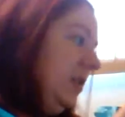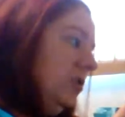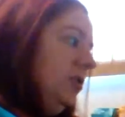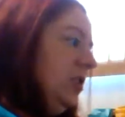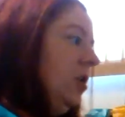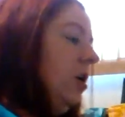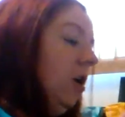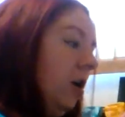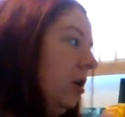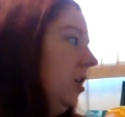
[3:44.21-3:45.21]
those are
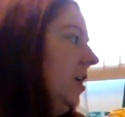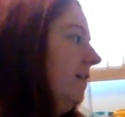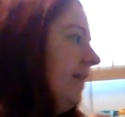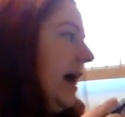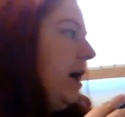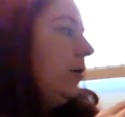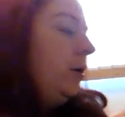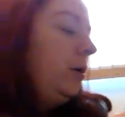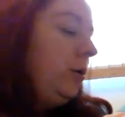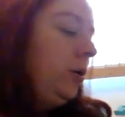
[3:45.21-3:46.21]
all of
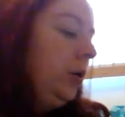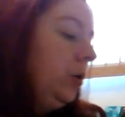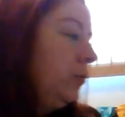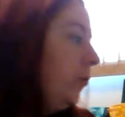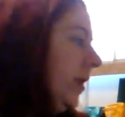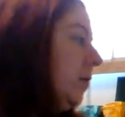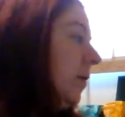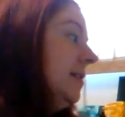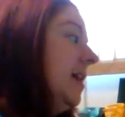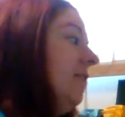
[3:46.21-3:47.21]
our
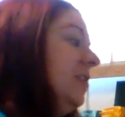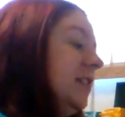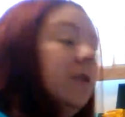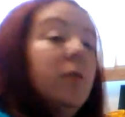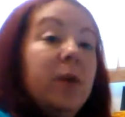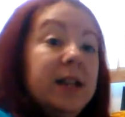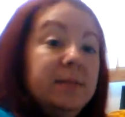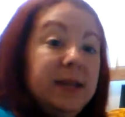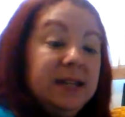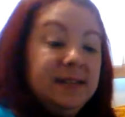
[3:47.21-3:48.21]
words. Every single one
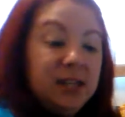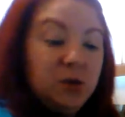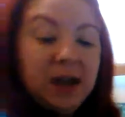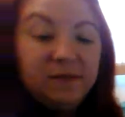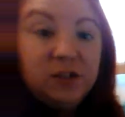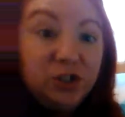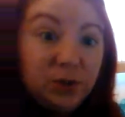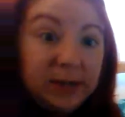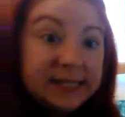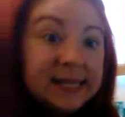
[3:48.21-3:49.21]
means that you have to
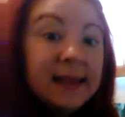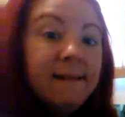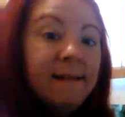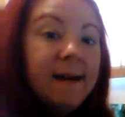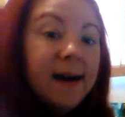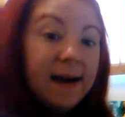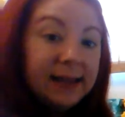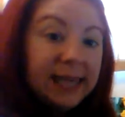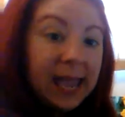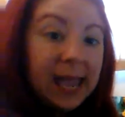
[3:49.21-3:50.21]
do it
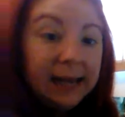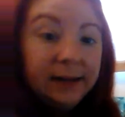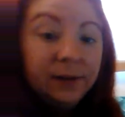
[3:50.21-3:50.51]
again.